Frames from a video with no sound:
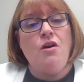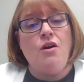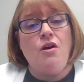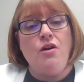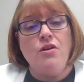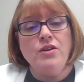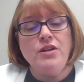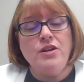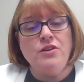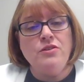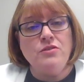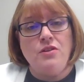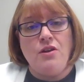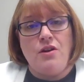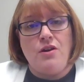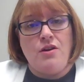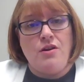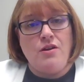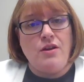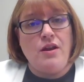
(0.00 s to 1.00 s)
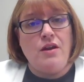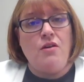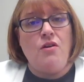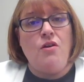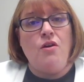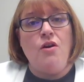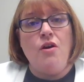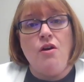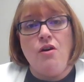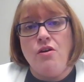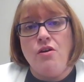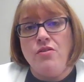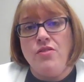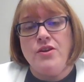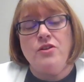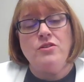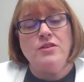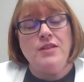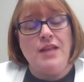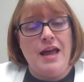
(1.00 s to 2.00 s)
all year long, all
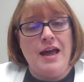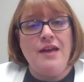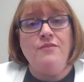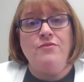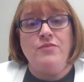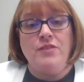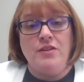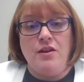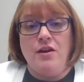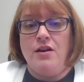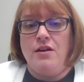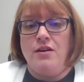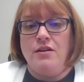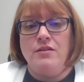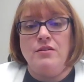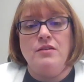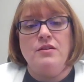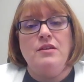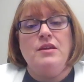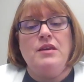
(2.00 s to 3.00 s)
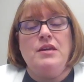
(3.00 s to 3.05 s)
their life long,